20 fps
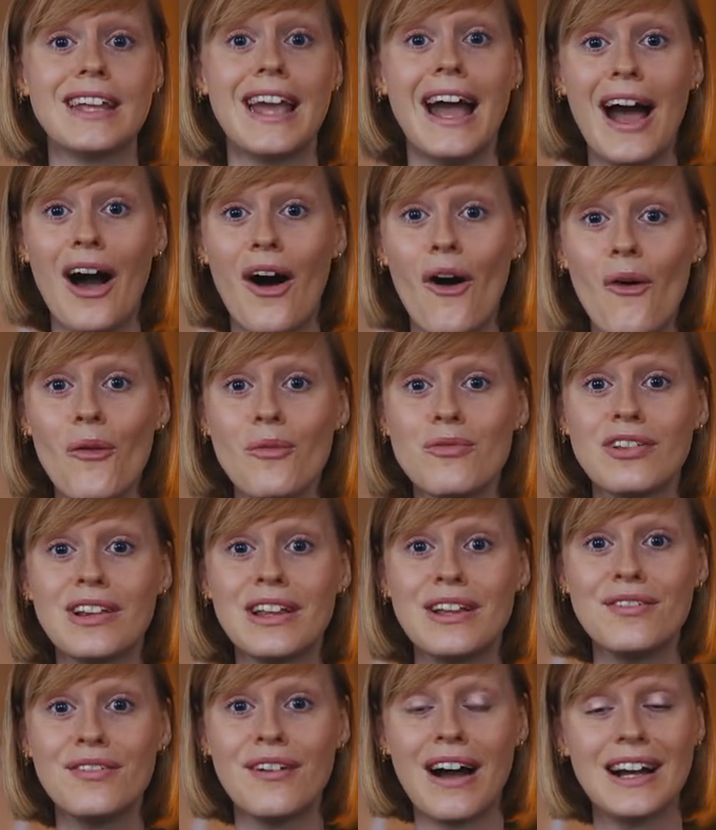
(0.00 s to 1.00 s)

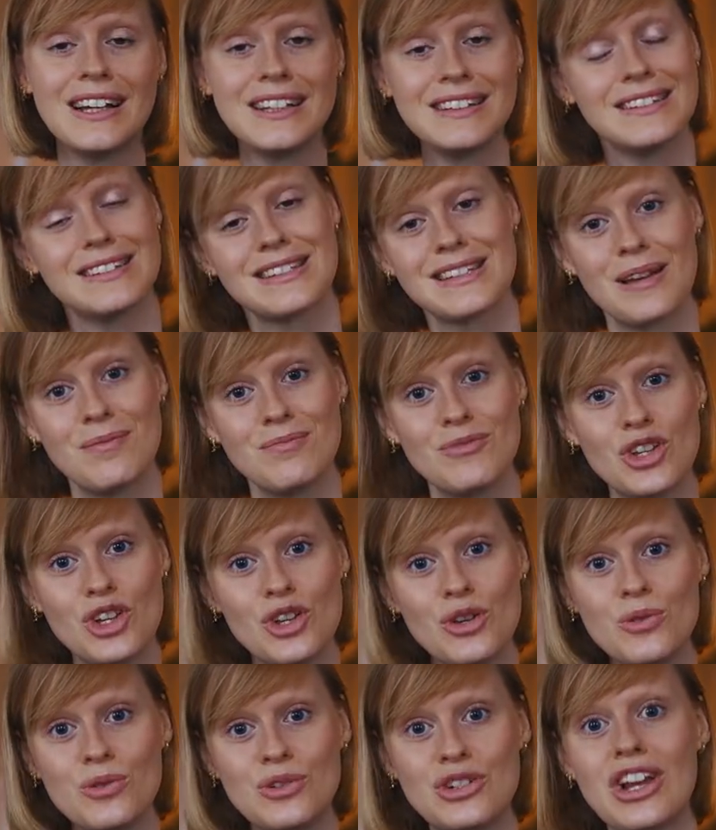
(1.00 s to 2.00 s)
hopefully find some
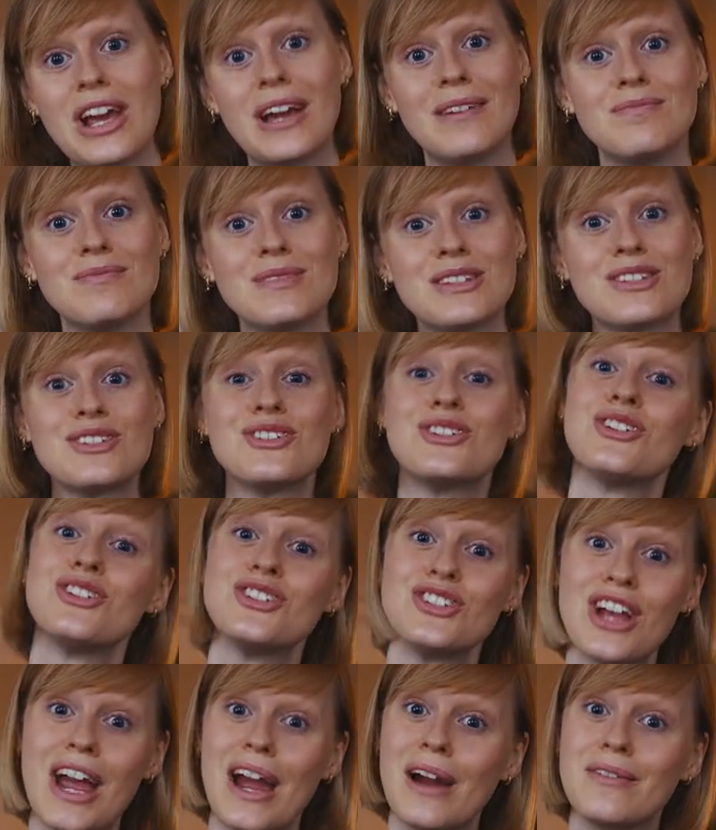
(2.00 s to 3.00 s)
new gems to
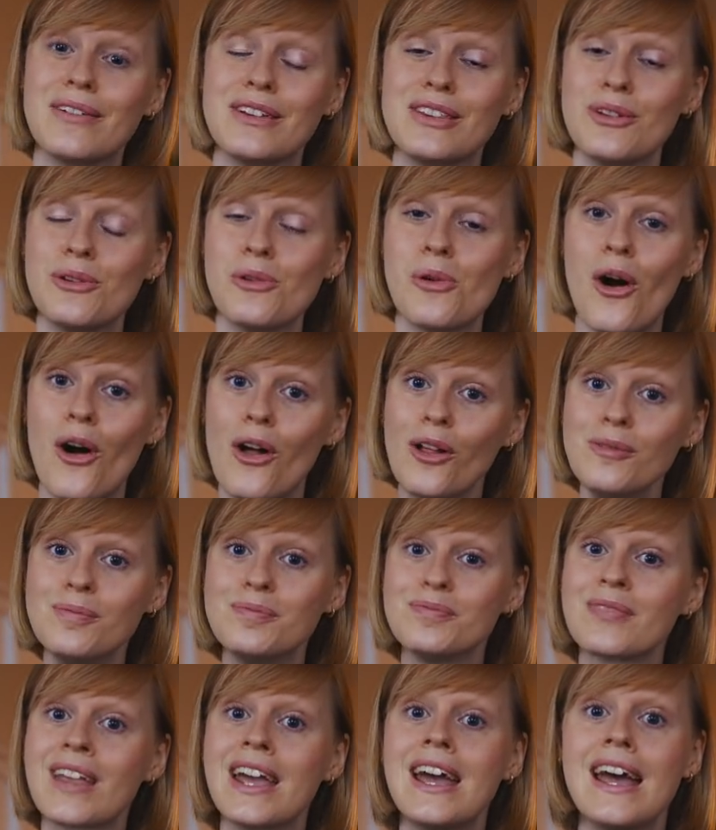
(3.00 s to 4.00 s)
share with you all.